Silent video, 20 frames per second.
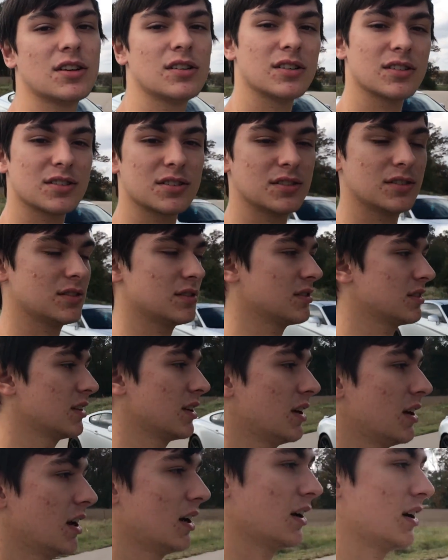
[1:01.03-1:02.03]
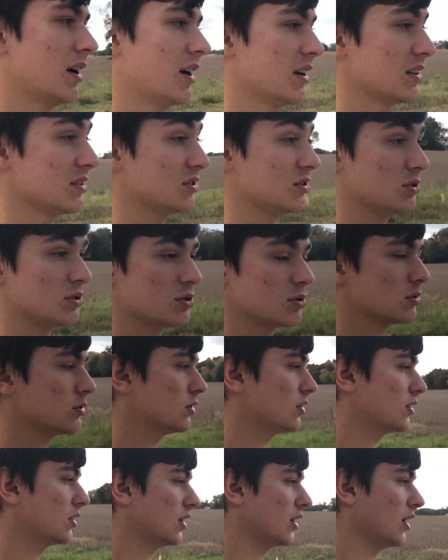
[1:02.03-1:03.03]
Carson, as
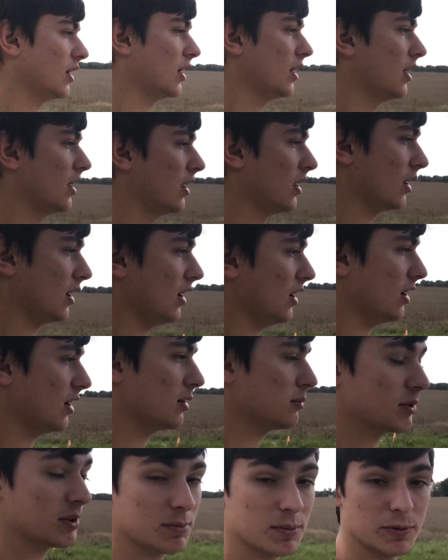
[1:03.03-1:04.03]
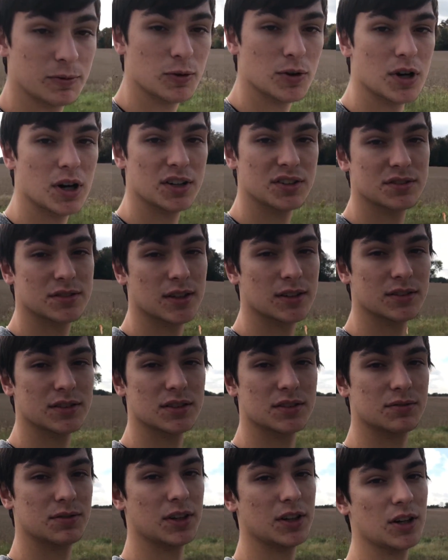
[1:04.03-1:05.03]
usual. But before I start
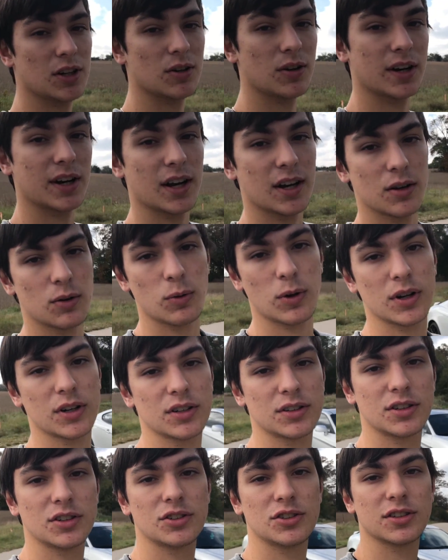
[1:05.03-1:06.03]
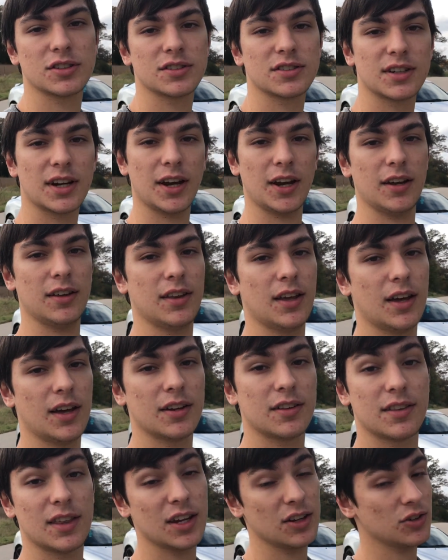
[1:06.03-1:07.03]
this video, I kind of wanted to just say
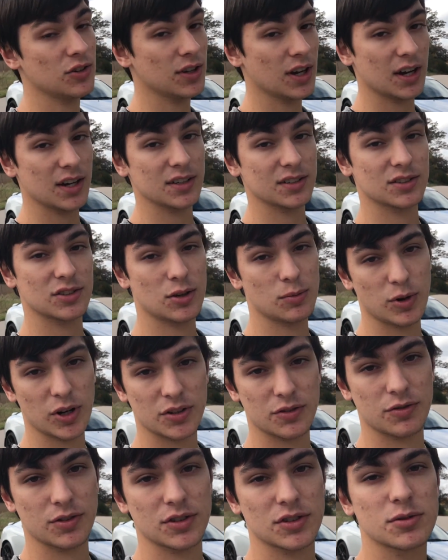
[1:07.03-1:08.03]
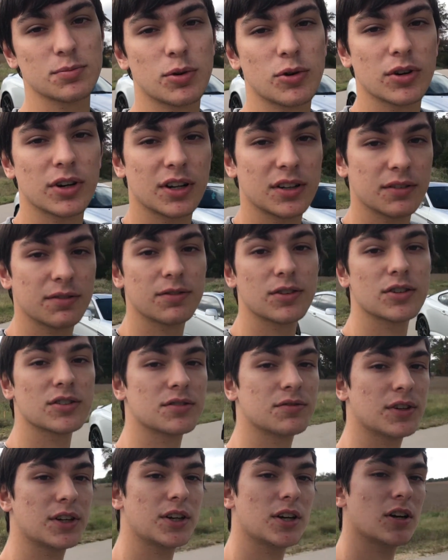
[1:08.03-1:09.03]
that thank you guys so much for the support on the
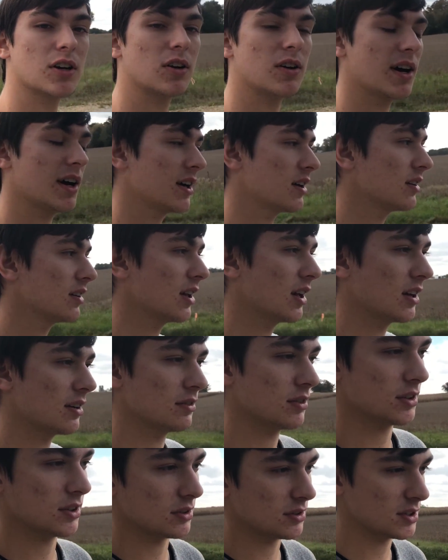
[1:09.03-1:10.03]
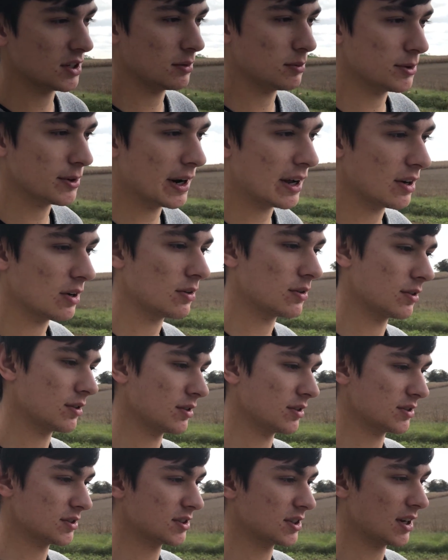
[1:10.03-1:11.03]
first video. I had a lot of other Tiburon
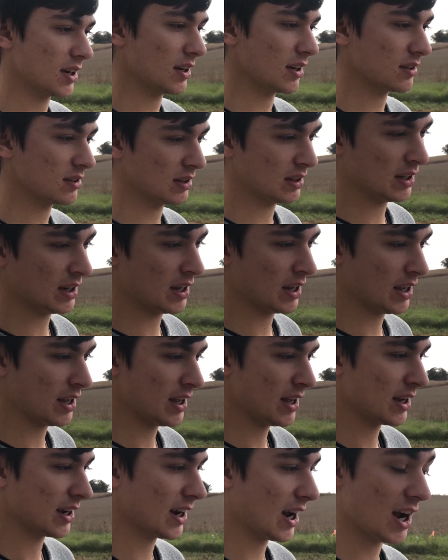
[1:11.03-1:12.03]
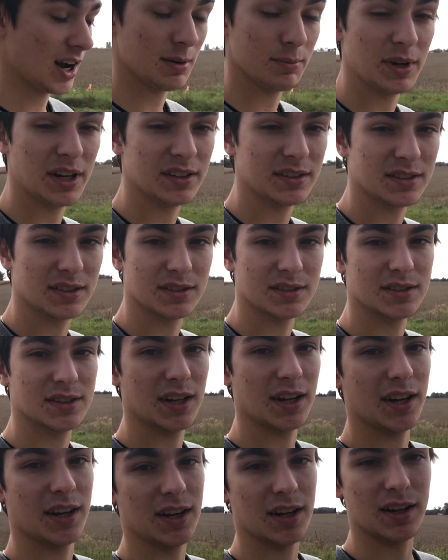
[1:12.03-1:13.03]
owners comment and
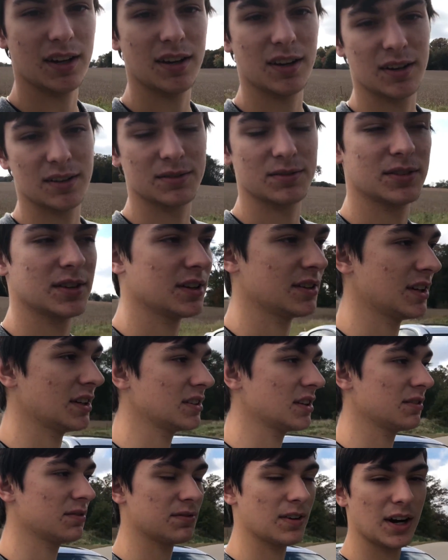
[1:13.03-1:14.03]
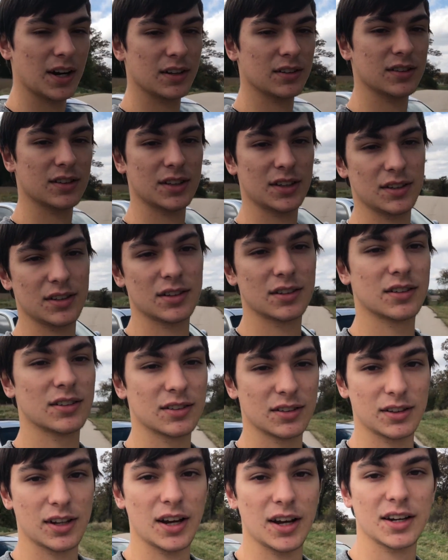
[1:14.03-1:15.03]
say that they finally
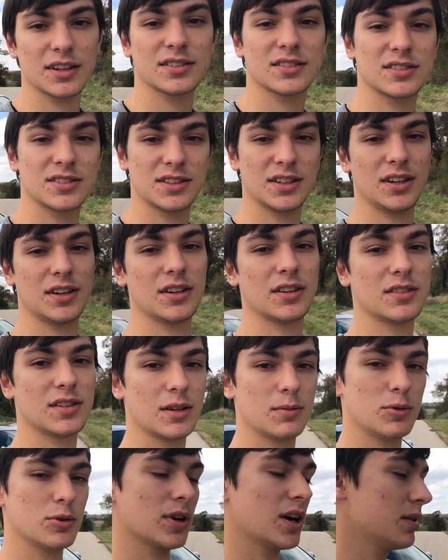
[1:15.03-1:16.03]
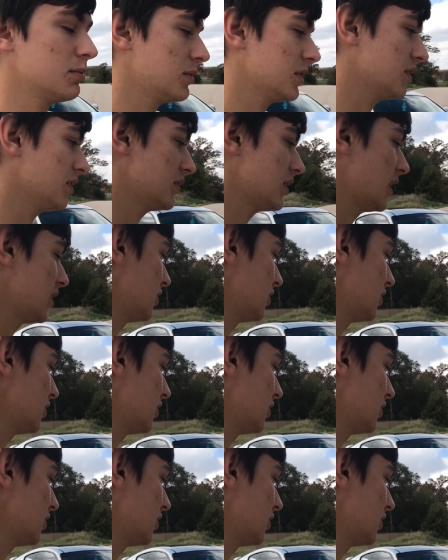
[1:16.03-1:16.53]
liked seeing a Tiburon build